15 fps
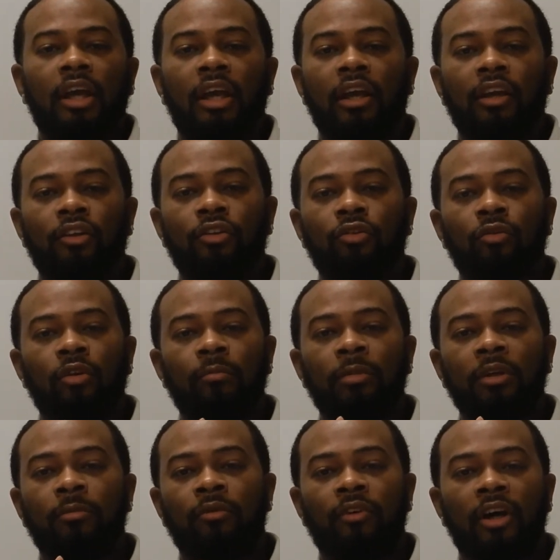and you will
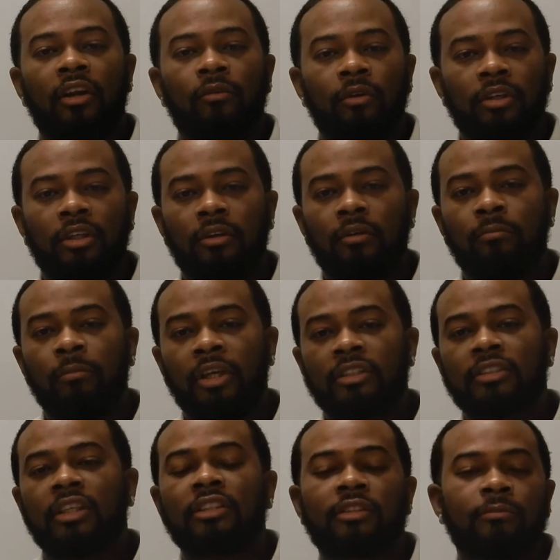be provided with the
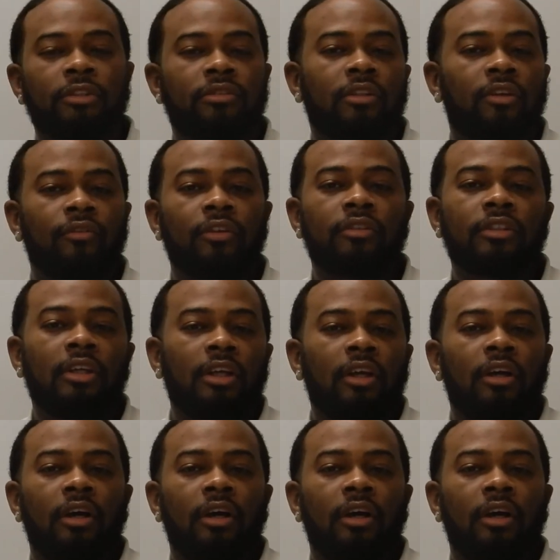best customer service